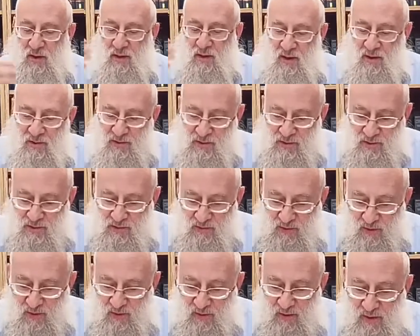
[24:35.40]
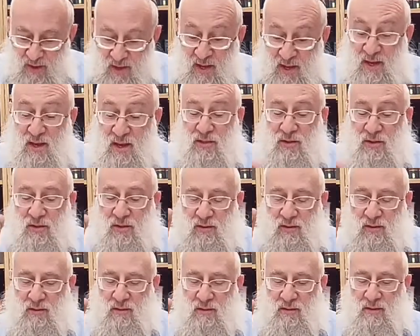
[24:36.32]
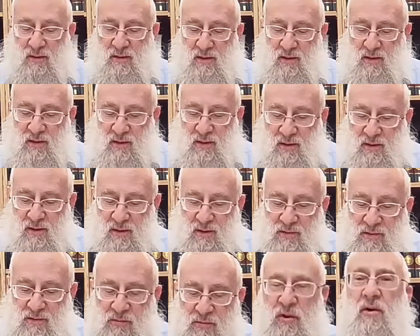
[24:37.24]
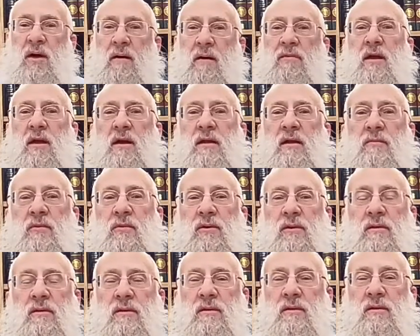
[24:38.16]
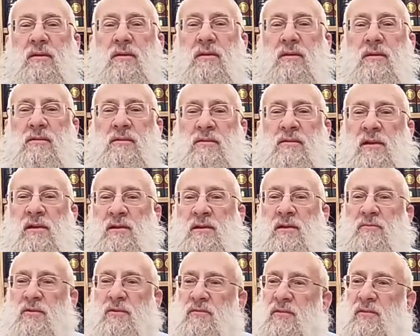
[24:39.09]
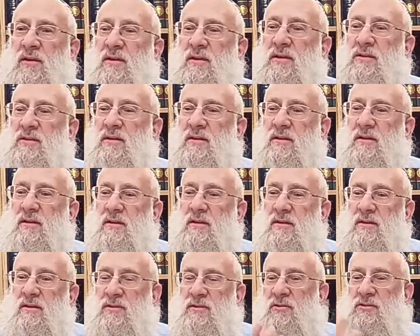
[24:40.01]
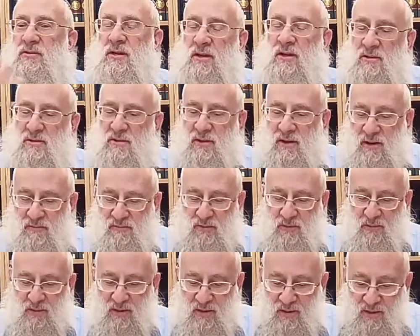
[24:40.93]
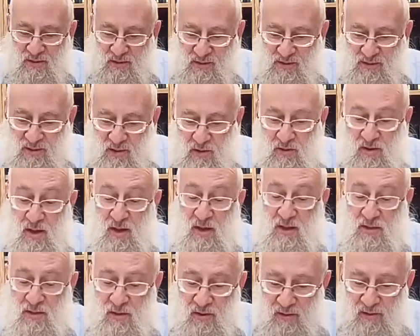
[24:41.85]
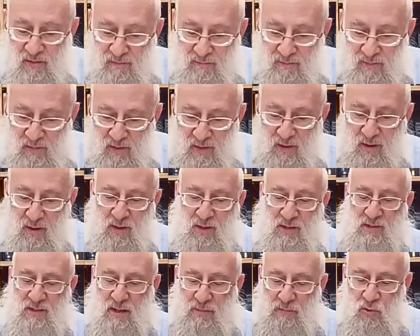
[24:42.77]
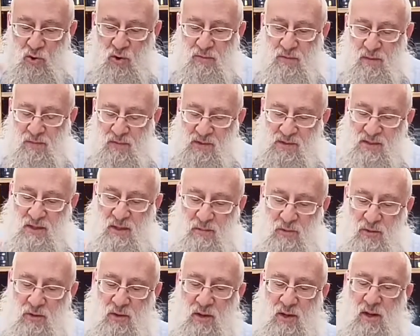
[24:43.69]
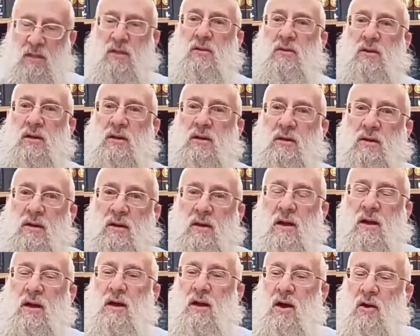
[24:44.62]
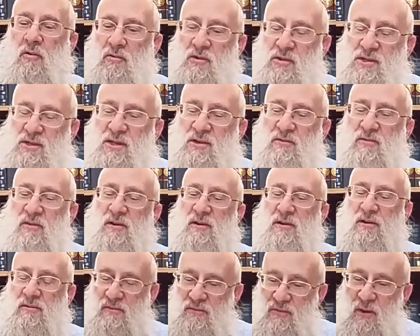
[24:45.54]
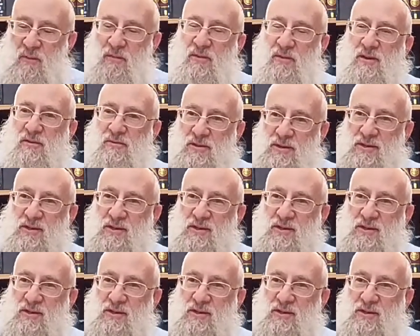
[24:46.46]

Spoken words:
in Eretz Yisrael. Either, so we don't have that anymore. So that's it, we're finished. There's no Sanhedrin, God forbid. He says, no, either samuch mipi samuch, either he, a receiver from the,